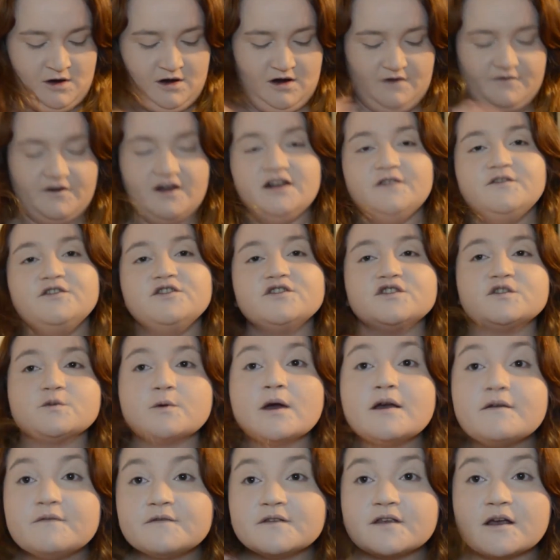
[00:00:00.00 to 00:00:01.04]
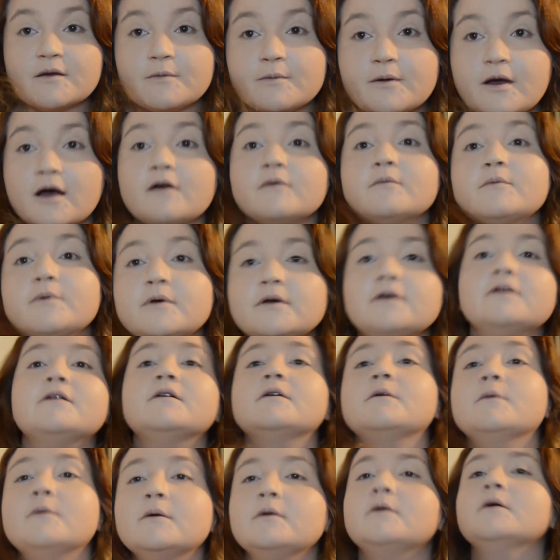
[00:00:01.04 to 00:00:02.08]
find if you swipe stuff up
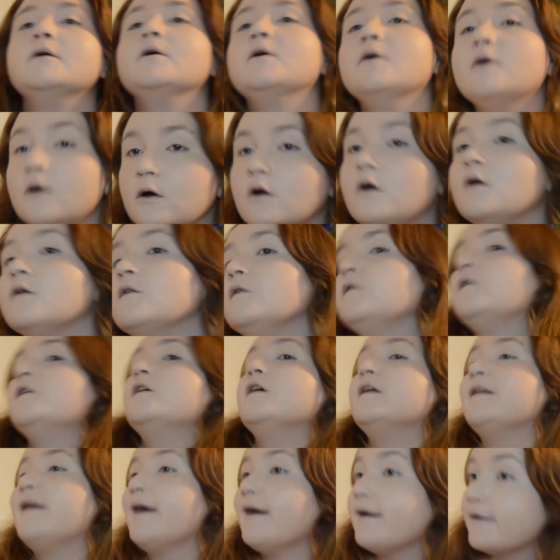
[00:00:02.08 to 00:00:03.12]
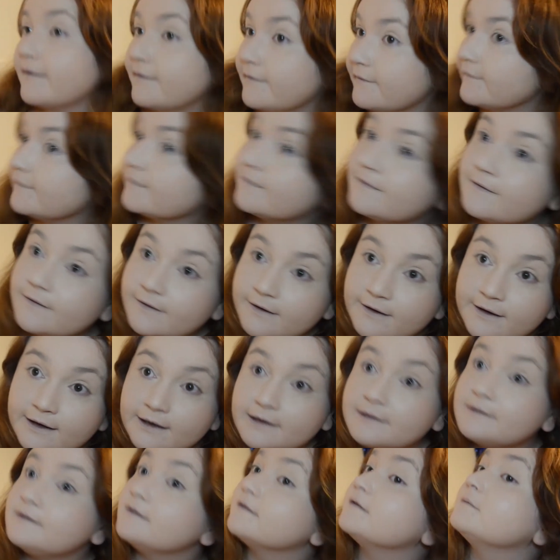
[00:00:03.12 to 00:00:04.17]
onto your neck,
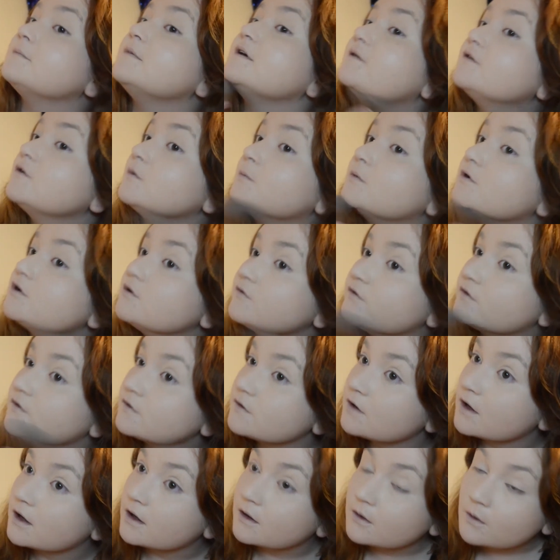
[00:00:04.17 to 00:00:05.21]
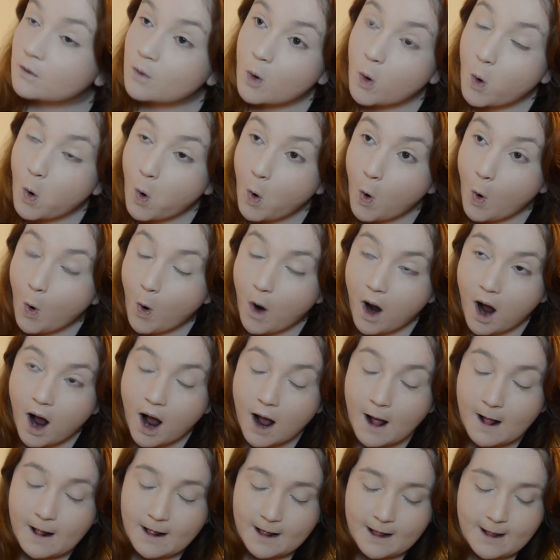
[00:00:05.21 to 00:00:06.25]
it doesn't make too much of a stain.
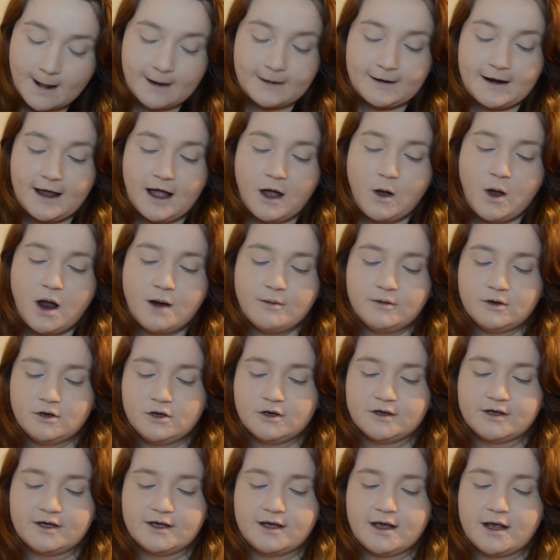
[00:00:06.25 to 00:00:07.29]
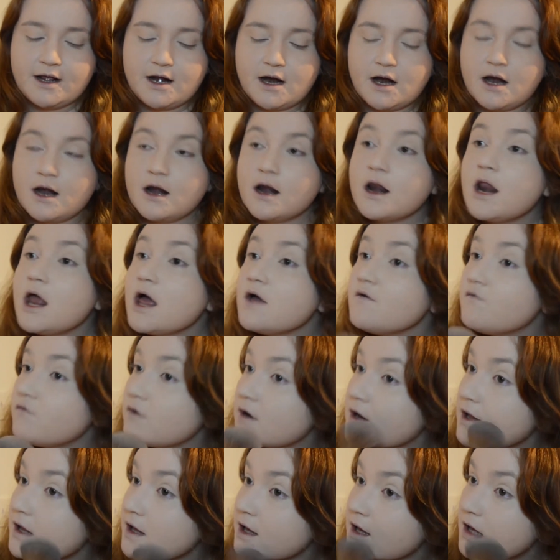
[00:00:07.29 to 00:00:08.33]
Oh, now I'm looking
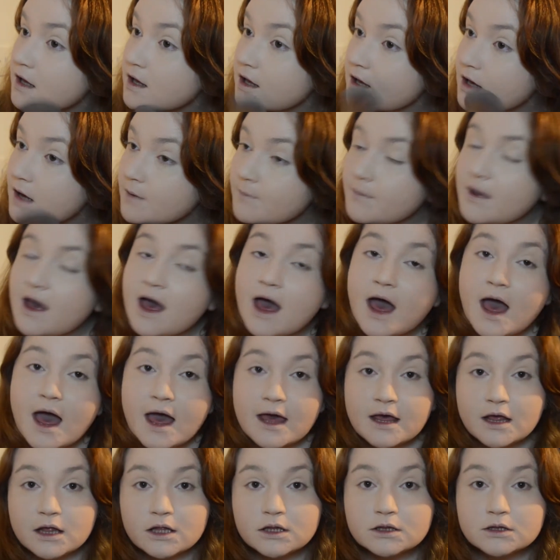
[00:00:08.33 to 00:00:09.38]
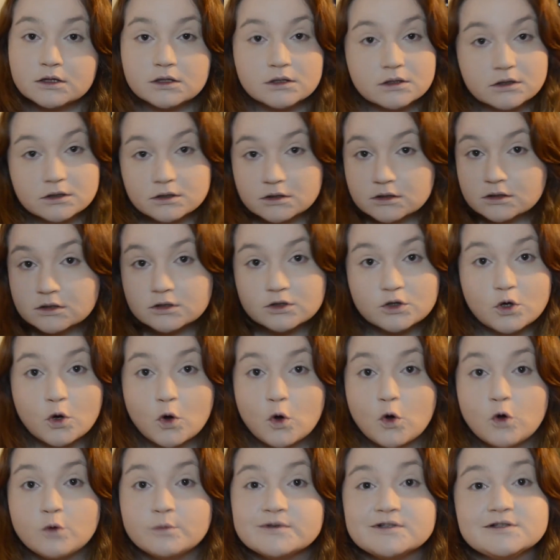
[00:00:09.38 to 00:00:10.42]
lovely, pale,
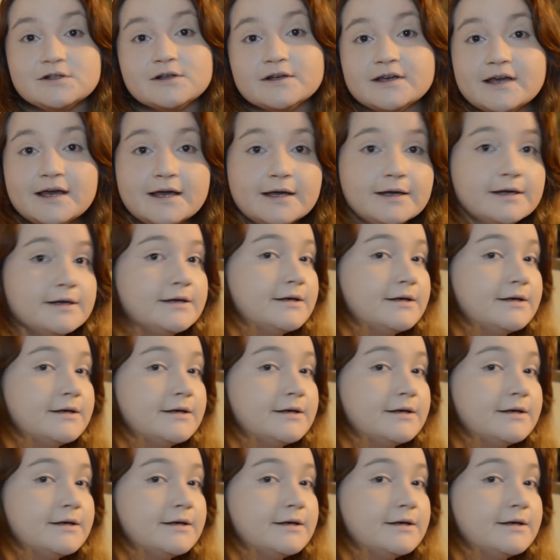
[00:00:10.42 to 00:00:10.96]
corpse looking.